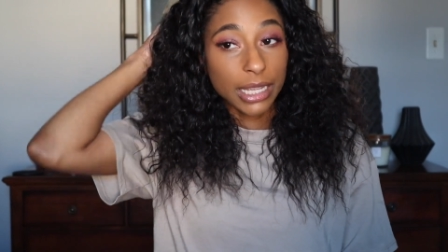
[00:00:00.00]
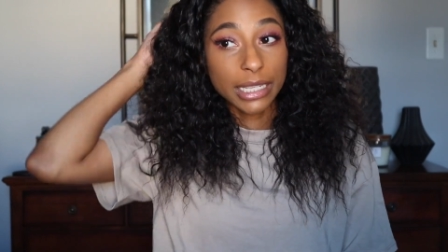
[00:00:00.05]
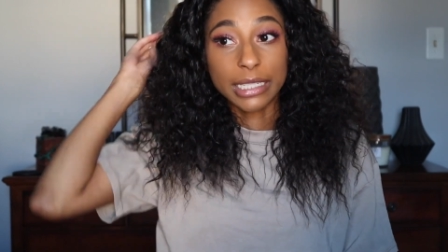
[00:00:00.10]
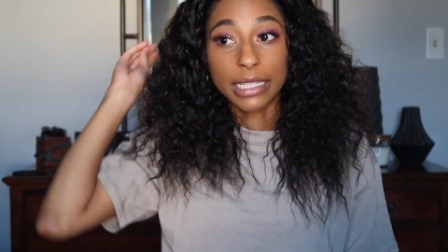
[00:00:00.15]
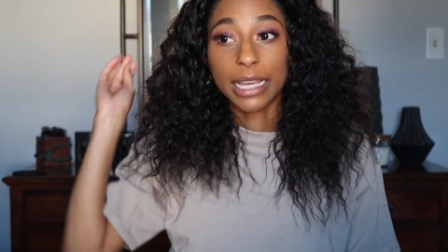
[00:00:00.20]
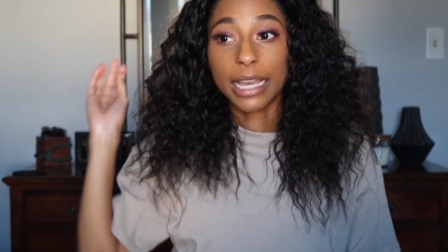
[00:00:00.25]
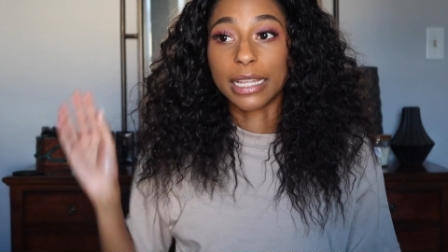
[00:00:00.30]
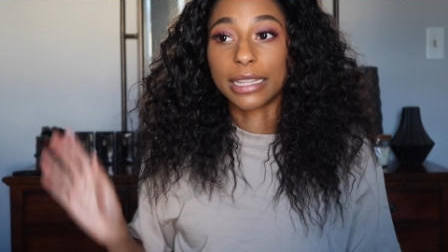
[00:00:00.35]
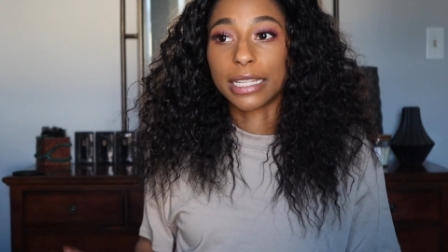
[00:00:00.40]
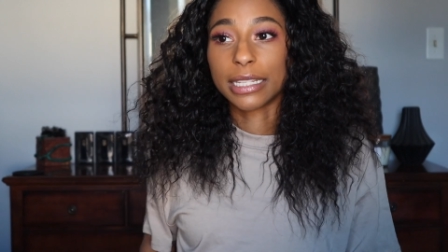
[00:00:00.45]

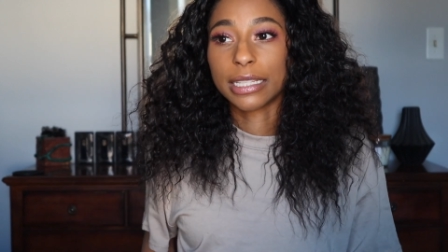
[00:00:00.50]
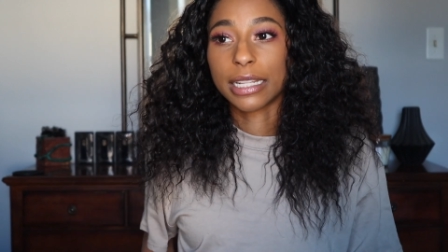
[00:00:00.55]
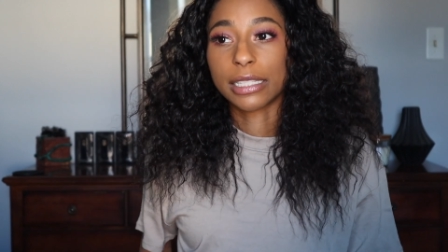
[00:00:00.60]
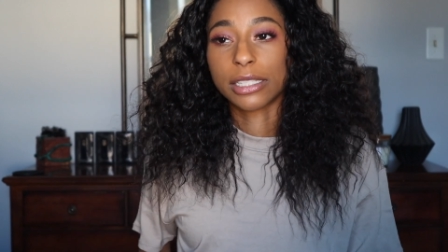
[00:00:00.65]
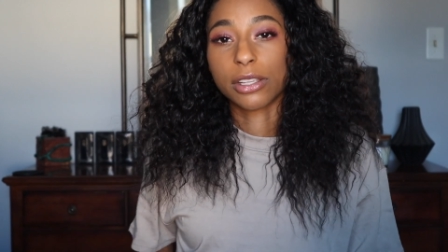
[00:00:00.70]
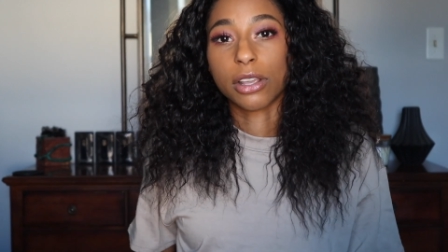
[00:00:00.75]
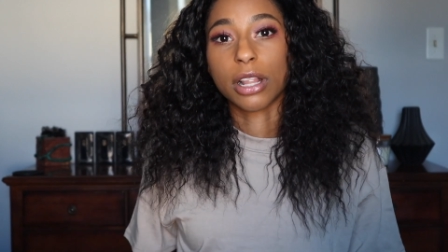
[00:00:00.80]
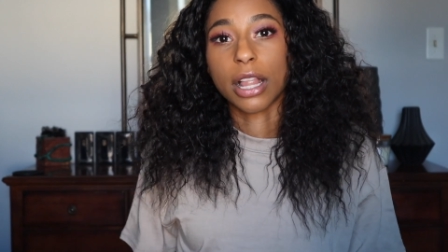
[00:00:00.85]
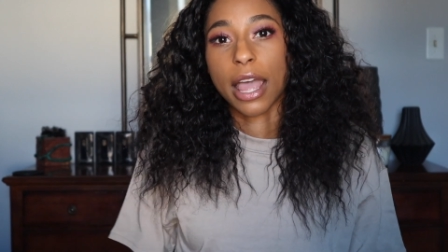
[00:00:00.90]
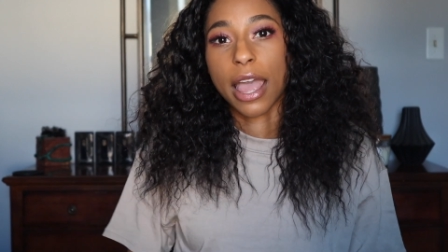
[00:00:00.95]
yeah, I think
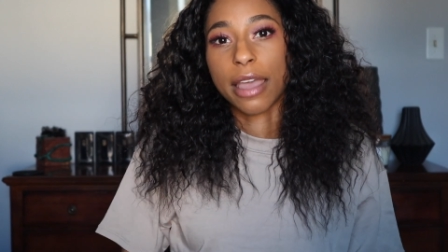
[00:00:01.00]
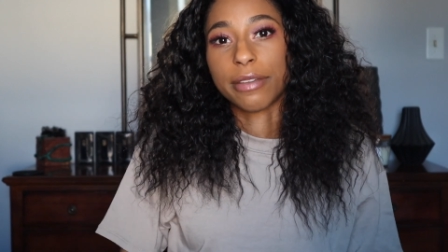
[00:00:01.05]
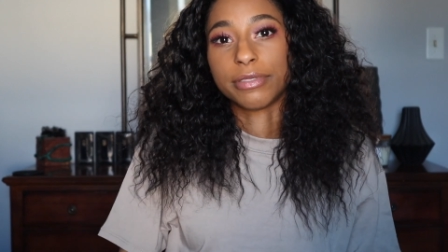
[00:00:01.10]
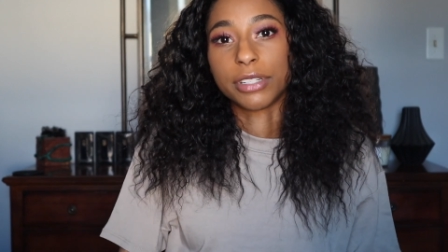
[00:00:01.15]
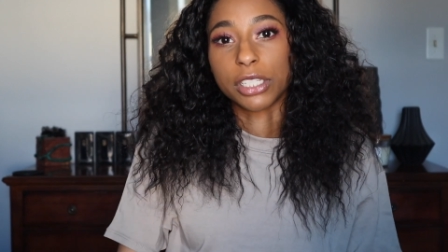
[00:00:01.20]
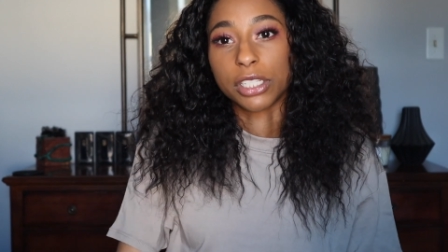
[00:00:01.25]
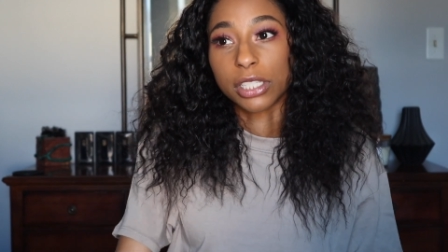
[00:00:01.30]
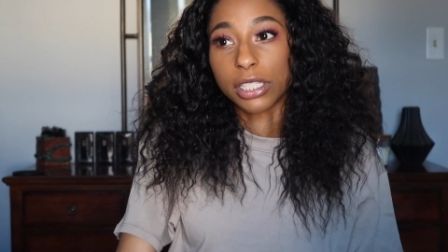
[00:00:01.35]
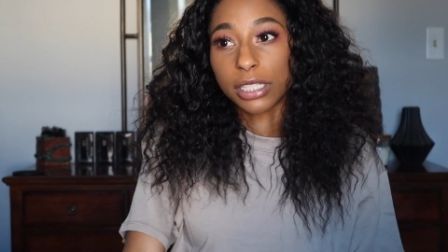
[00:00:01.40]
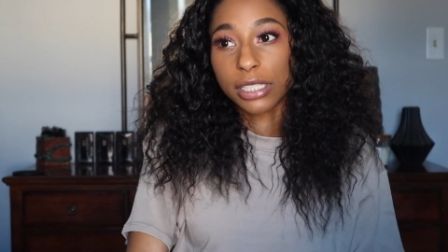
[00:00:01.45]
that's all I have
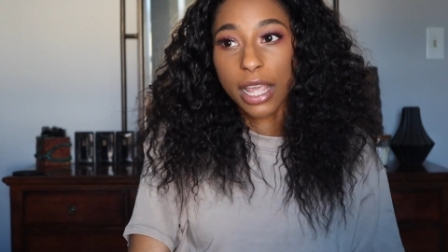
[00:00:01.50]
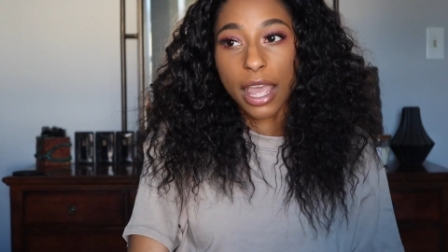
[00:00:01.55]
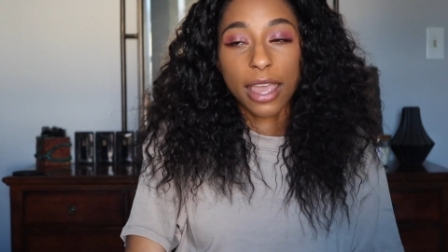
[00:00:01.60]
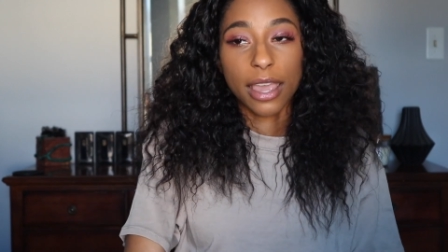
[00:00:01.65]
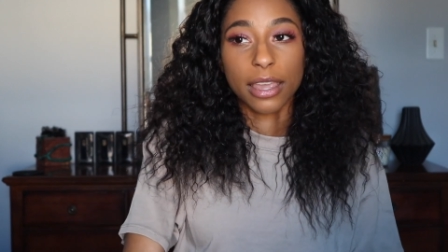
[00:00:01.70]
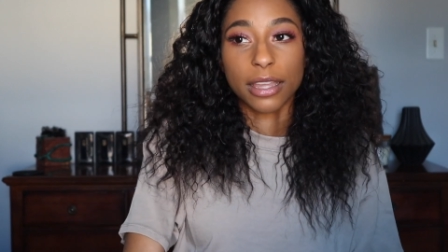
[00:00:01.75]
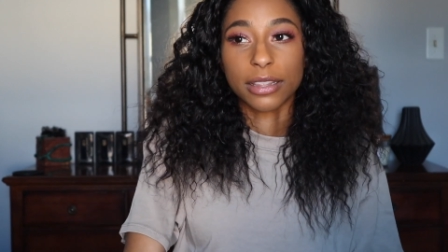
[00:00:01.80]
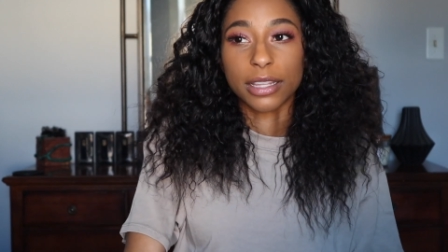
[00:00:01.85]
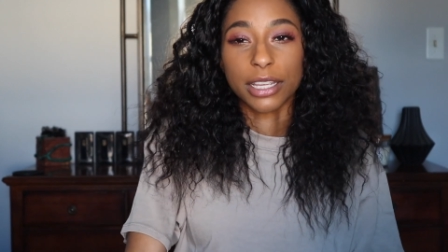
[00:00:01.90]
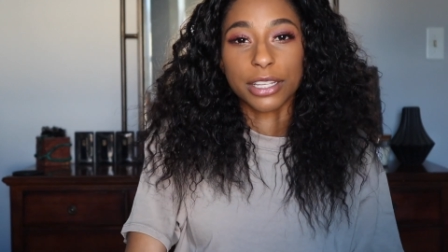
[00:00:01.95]
to
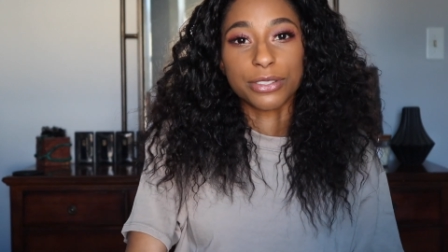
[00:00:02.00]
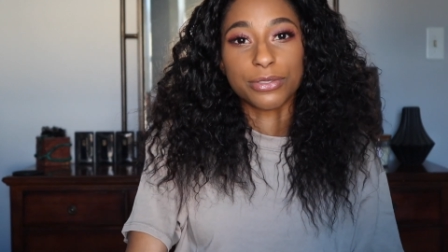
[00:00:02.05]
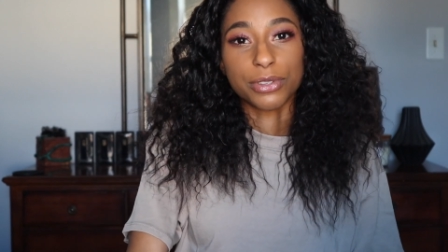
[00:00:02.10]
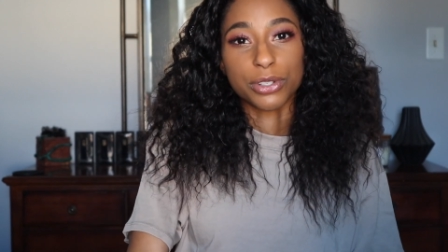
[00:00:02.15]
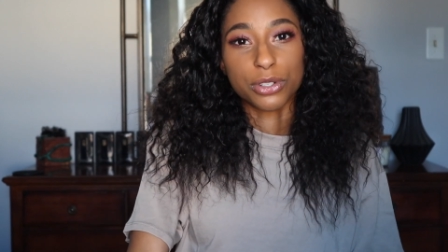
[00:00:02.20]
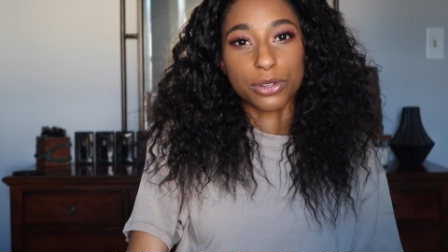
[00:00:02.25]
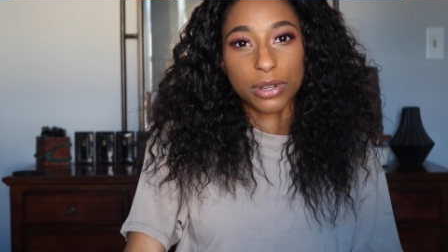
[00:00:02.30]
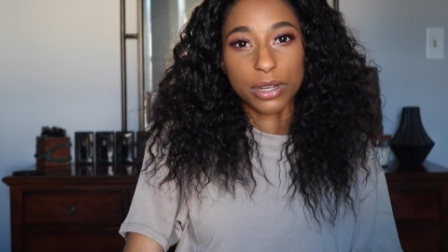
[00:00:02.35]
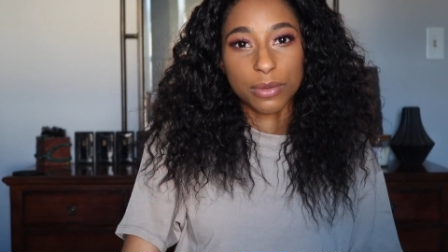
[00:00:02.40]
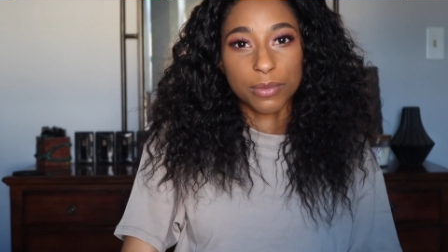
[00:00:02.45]
say. Thanks for
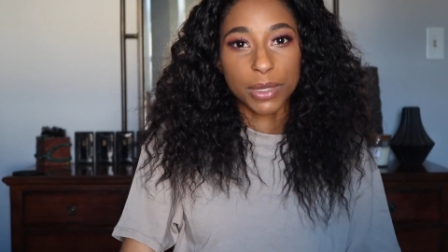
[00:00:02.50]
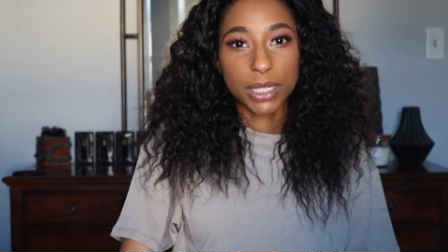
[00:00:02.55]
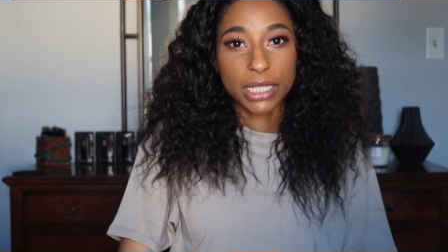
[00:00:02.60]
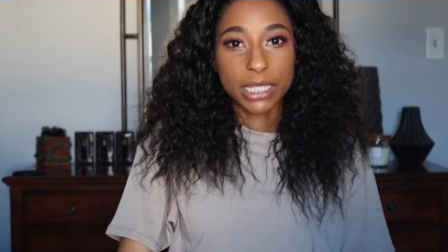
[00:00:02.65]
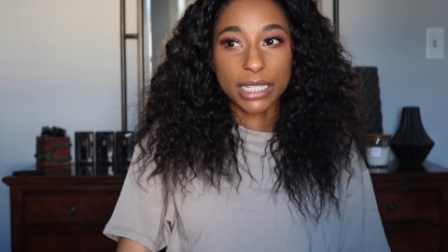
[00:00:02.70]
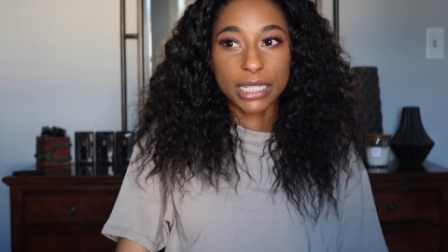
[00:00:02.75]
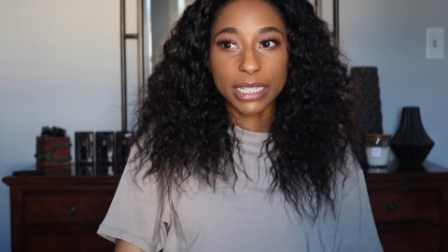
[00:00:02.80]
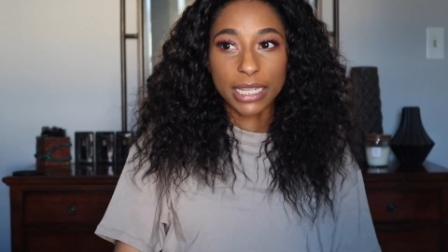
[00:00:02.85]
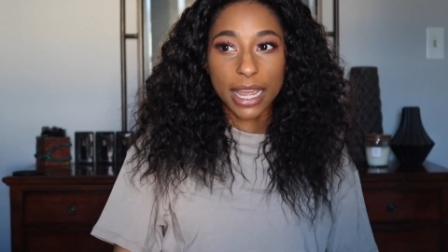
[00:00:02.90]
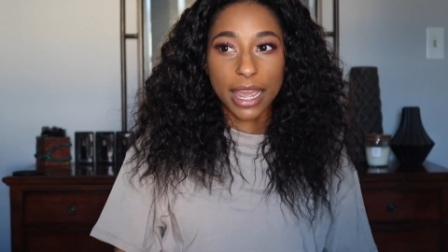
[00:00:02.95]
joining me
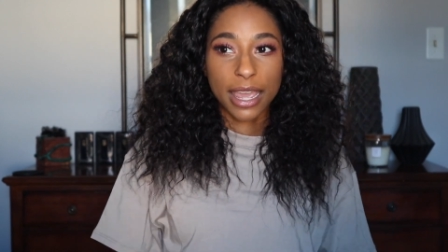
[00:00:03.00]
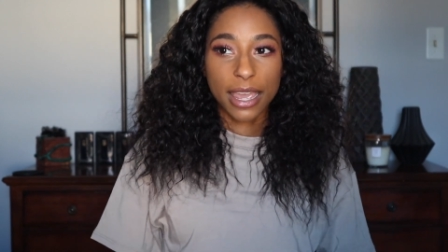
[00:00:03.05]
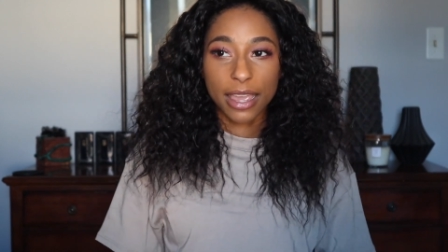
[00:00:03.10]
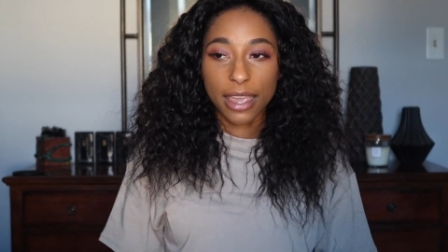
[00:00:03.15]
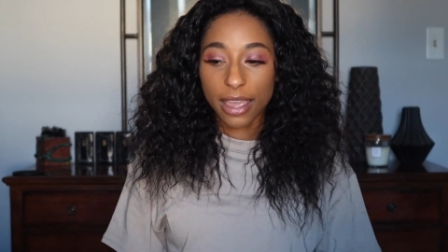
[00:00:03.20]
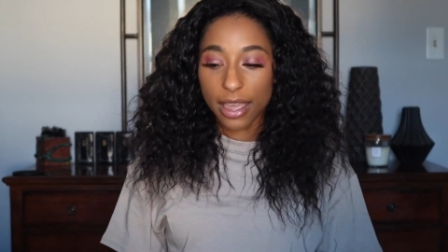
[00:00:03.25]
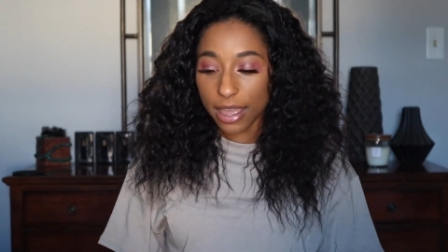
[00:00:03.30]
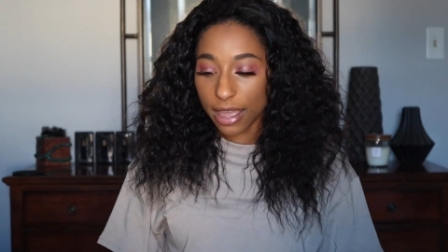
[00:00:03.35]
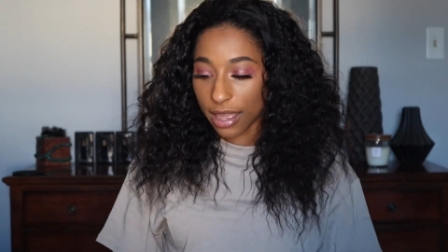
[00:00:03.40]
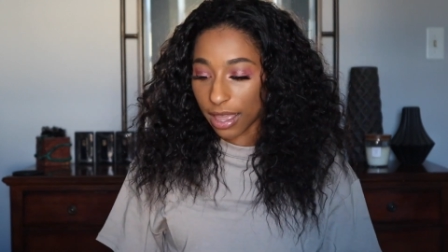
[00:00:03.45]

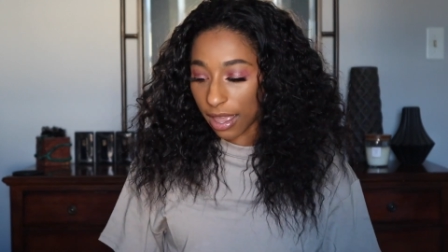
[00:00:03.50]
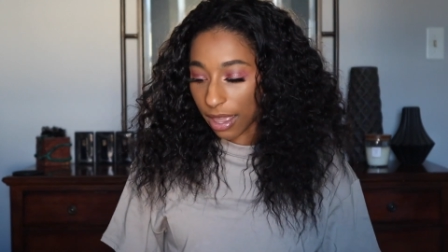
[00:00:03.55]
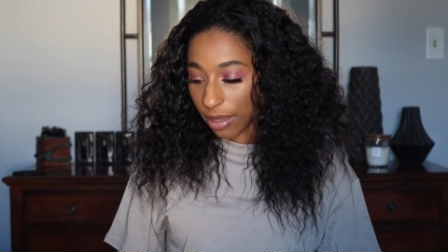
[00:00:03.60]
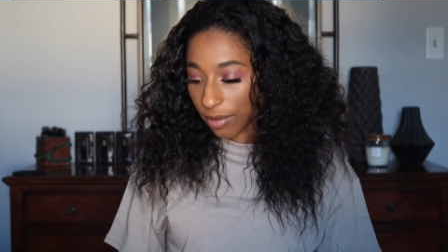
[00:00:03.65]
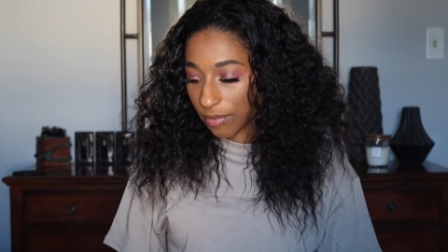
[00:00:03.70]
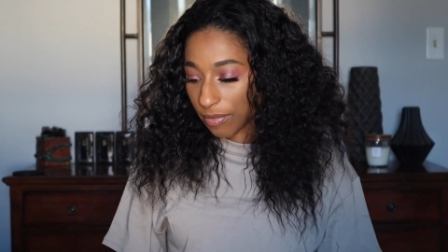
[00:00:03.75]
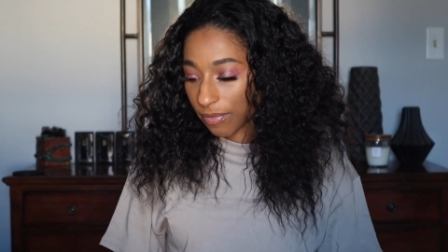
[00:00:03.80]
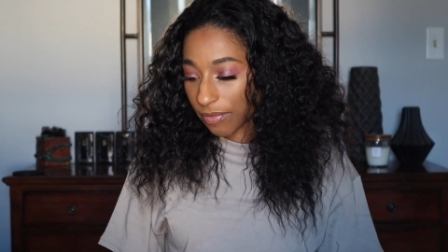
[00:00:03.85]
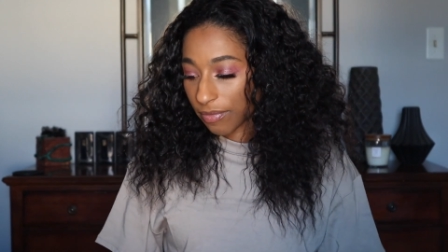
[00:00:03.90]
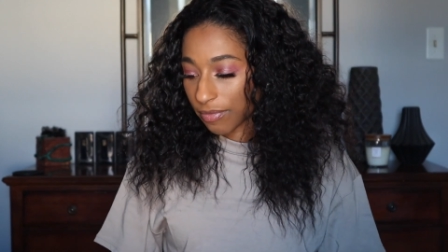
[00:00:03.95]
today.
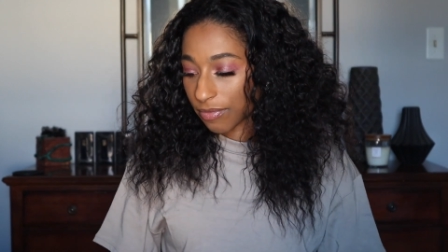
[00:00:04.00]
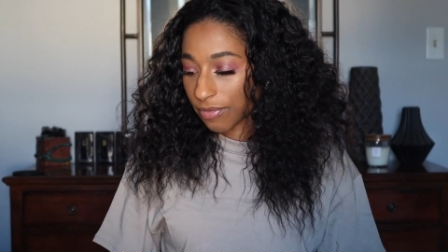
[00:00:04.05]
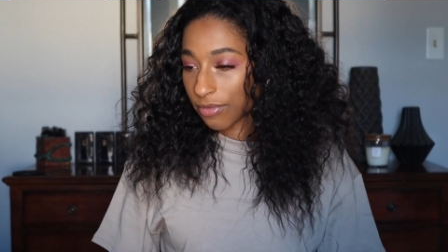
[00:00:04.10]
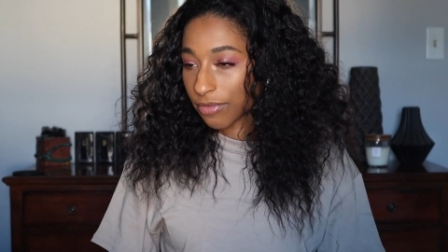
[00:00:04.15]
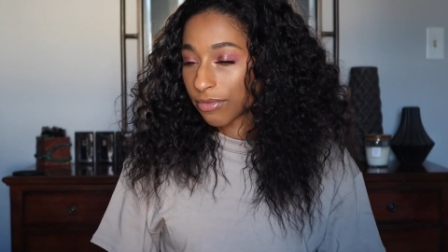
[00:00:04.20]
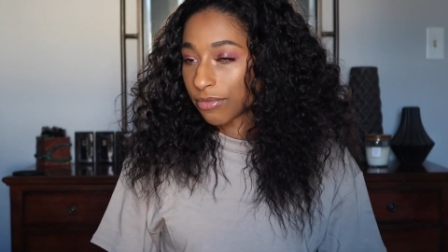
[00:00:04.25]
Um,